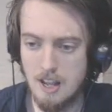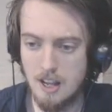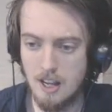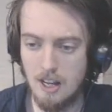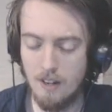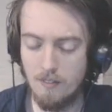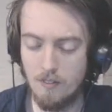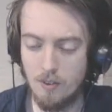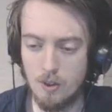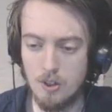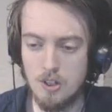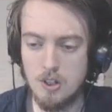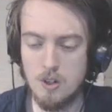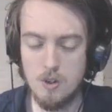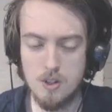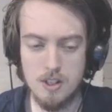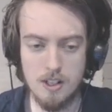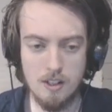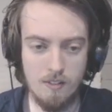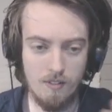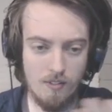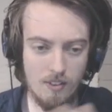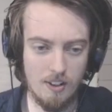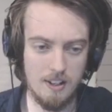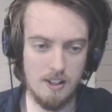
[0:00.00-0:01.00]
if you're
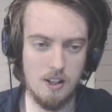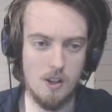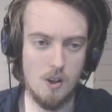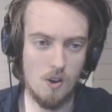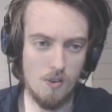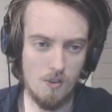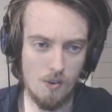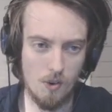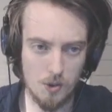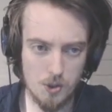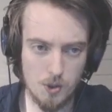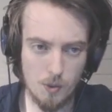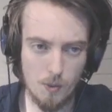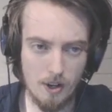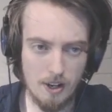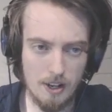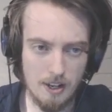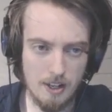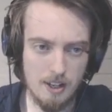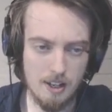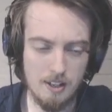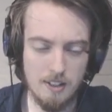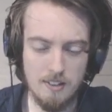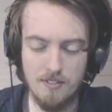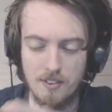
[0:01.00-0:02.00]
using video on
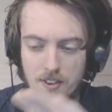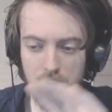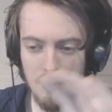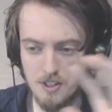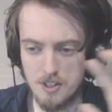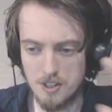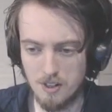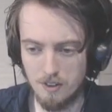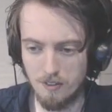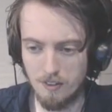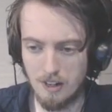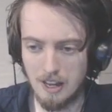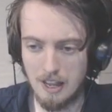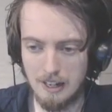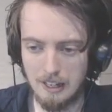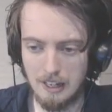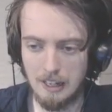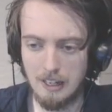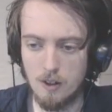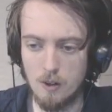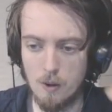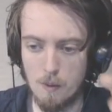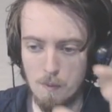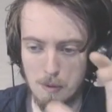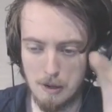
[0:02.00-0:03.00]
Roll20 and you find yourself
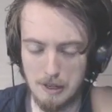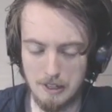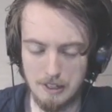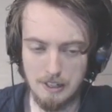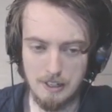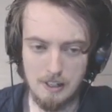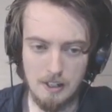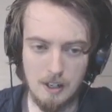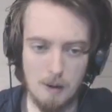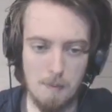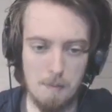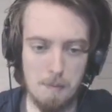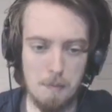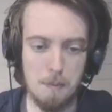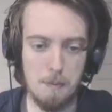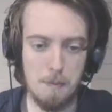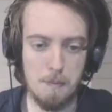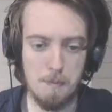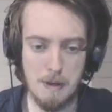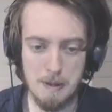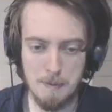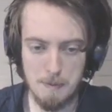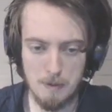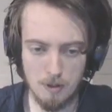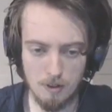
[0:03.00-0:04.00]
lagging or breaking up,
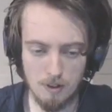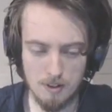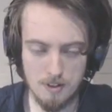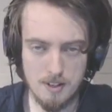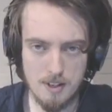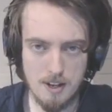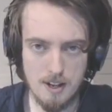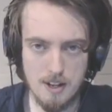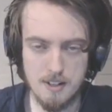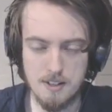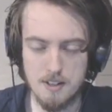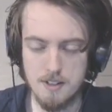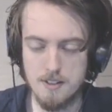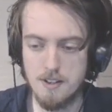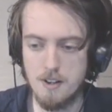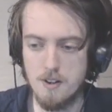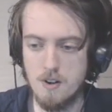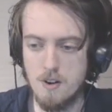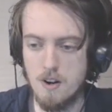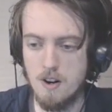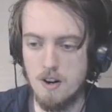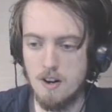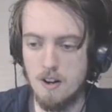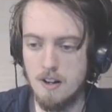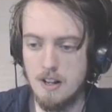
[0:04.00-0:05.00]
maybe your internet isn't so
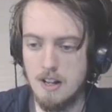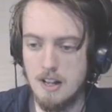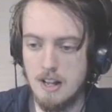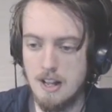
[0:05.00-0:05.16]
hot,